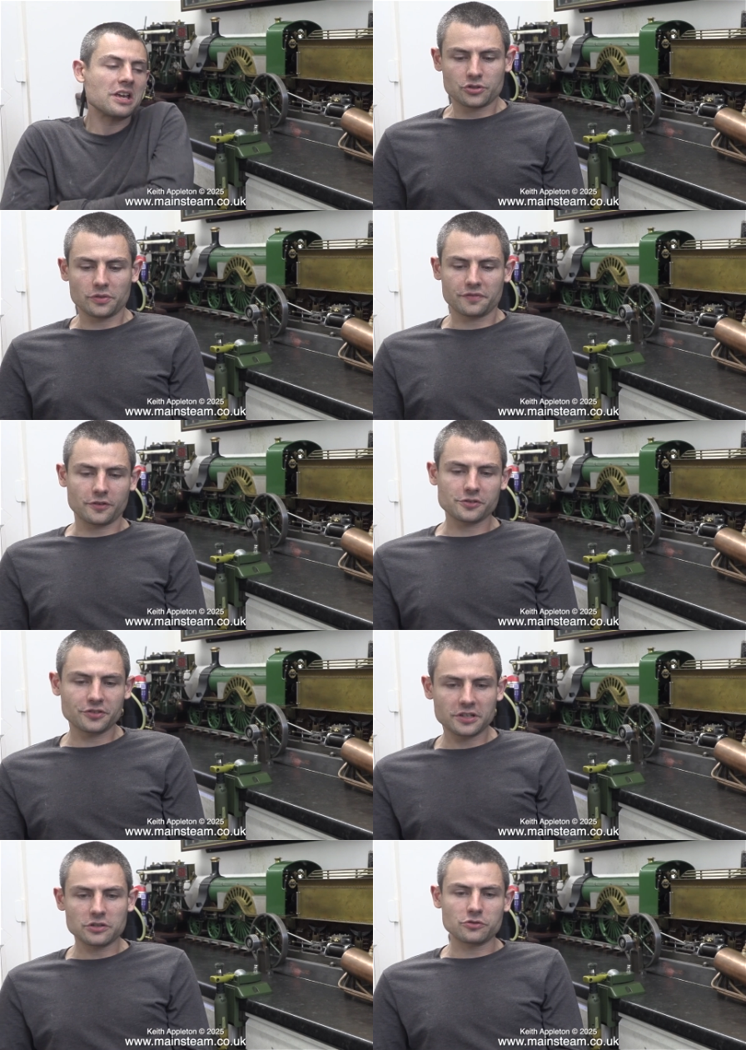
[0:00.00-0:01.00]
So the
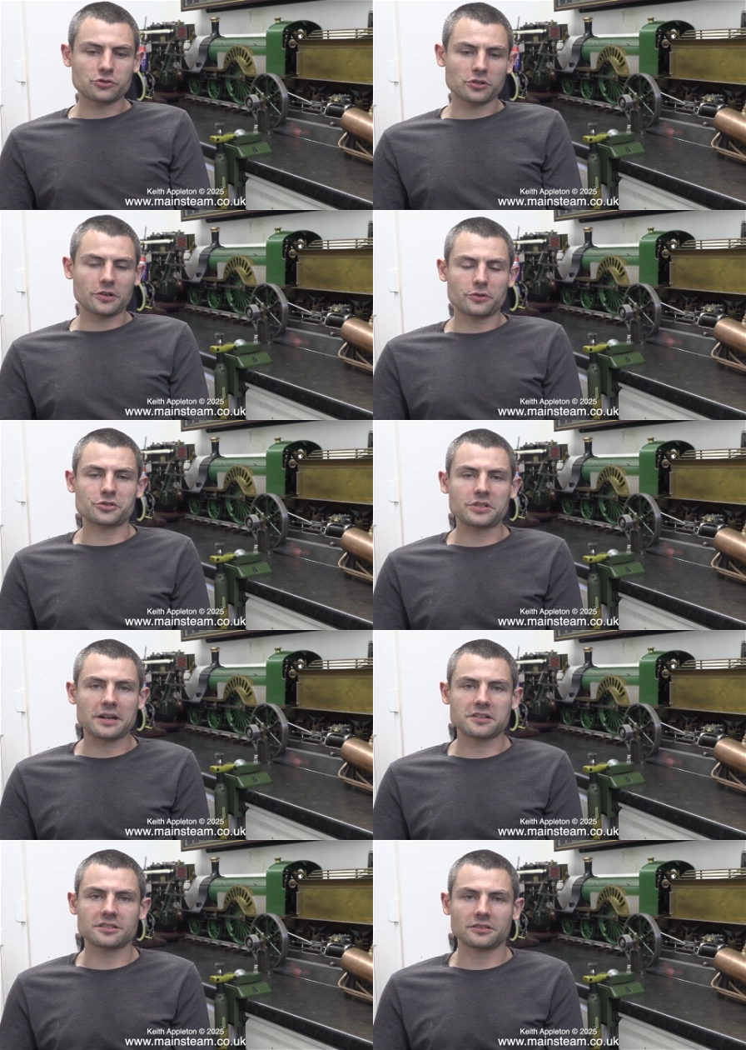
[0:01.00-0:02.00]
first thing you should
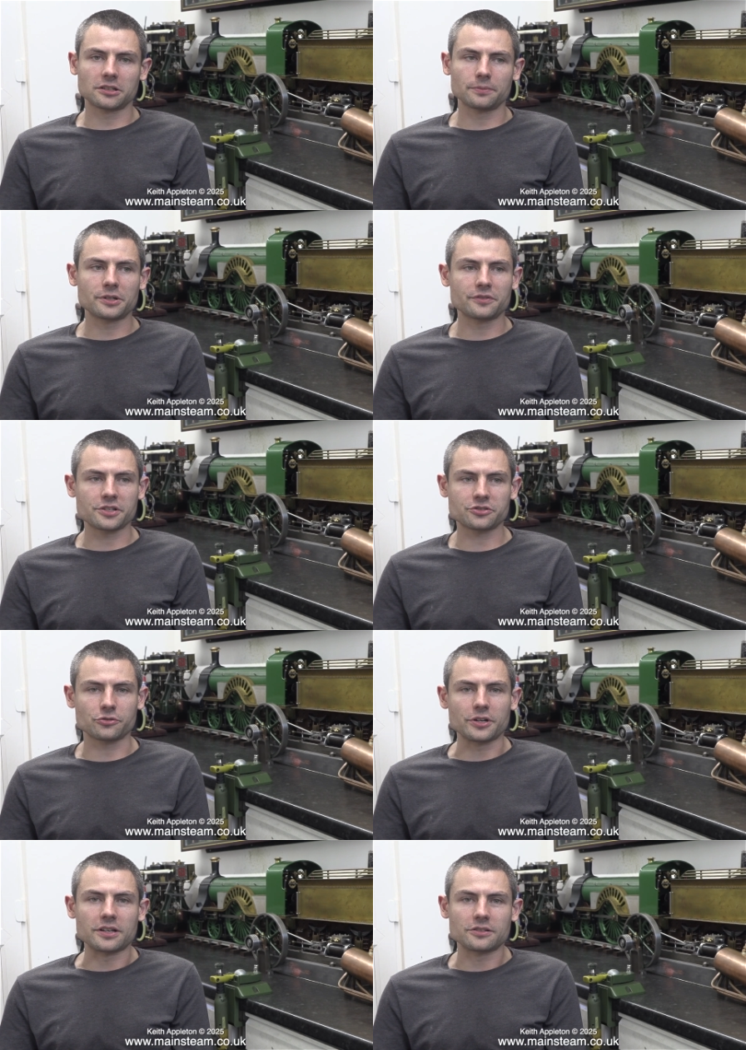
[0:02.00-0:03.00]
understand is a little bit of
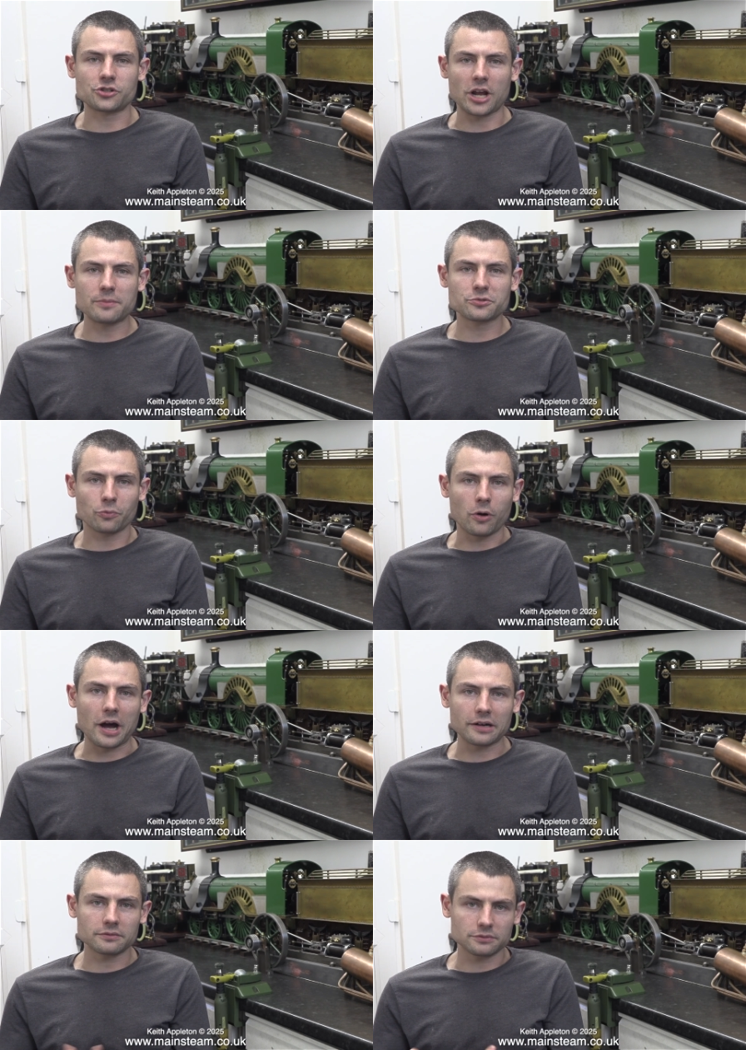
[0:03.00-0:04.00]
history. James
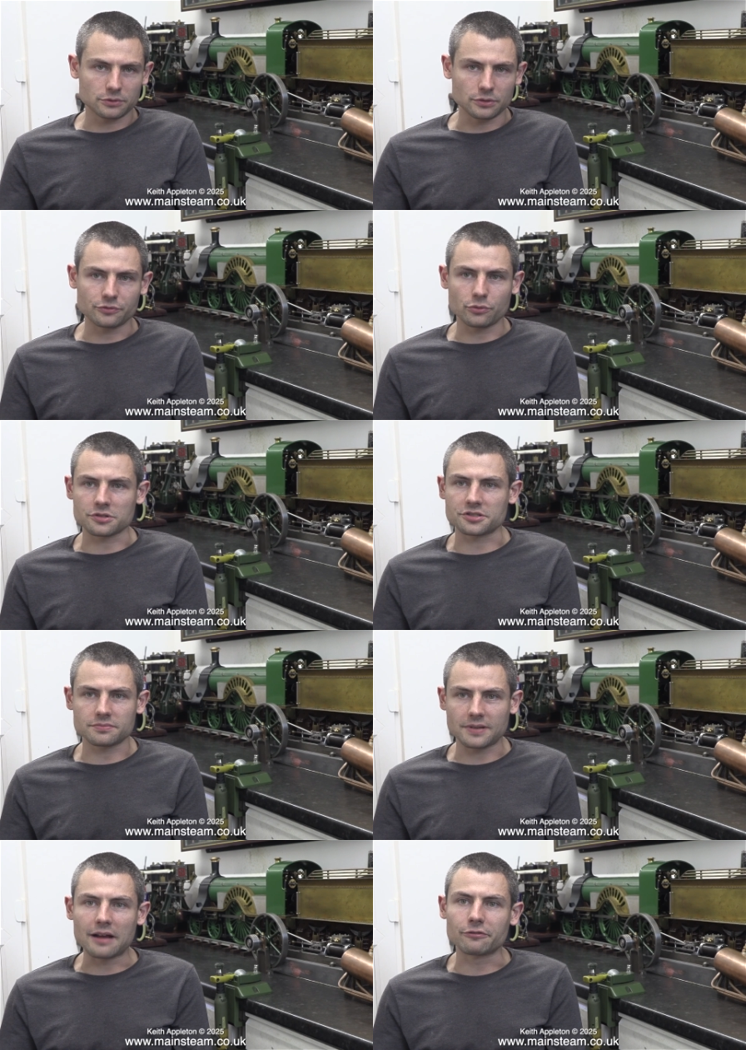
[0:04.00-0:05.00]
Watt, who of
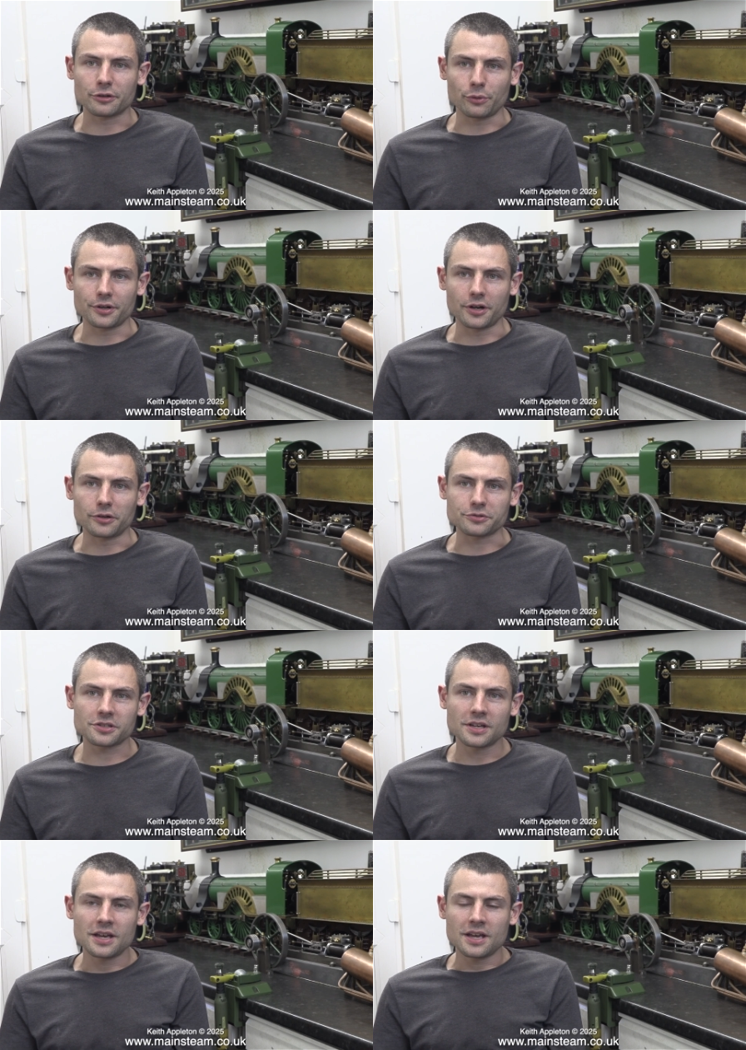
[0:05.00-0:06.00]
course everyone
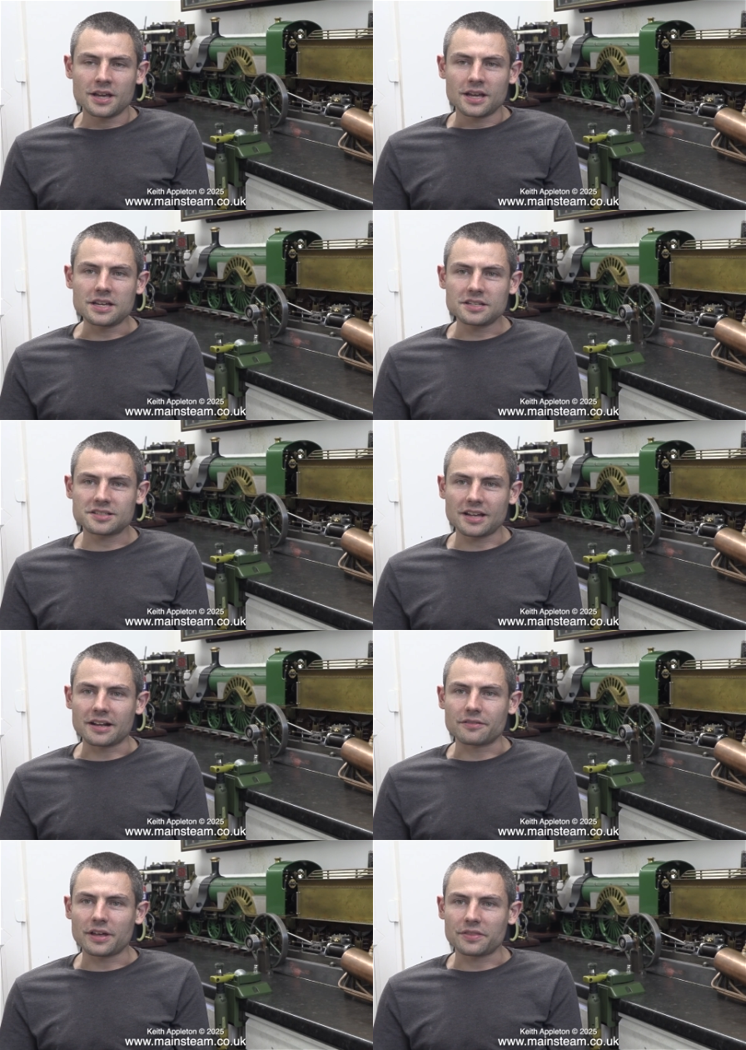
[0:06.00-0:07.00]
knows, he
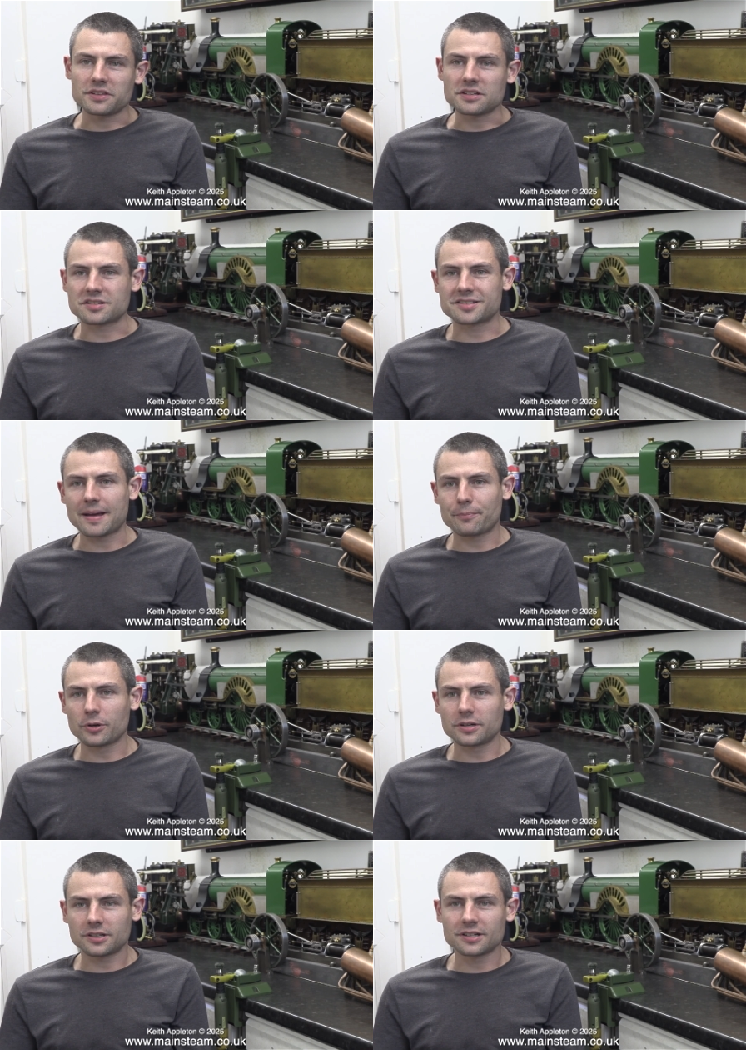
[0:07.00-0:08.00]
said that the
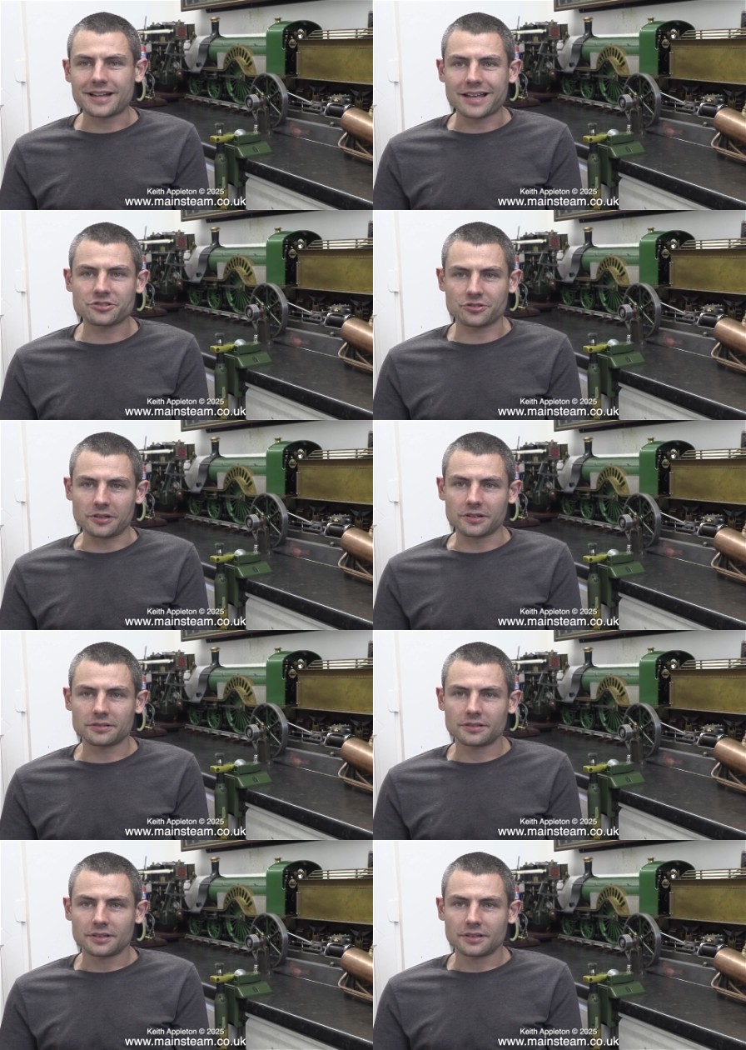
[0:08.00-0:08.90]
separate condenser